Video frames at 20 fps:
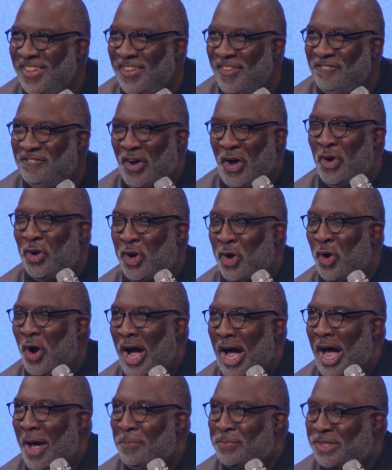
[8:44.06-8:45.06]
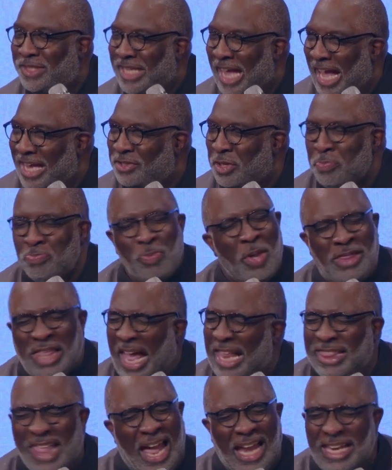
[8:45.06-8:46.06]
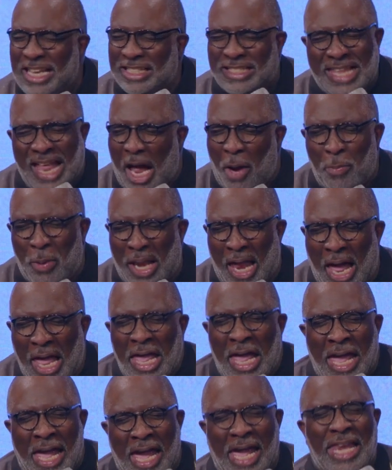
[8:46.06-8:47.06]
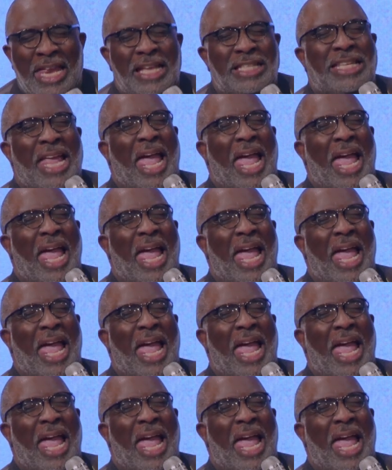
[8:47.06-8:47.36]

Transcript: folk who are obsessed, that is not what it is.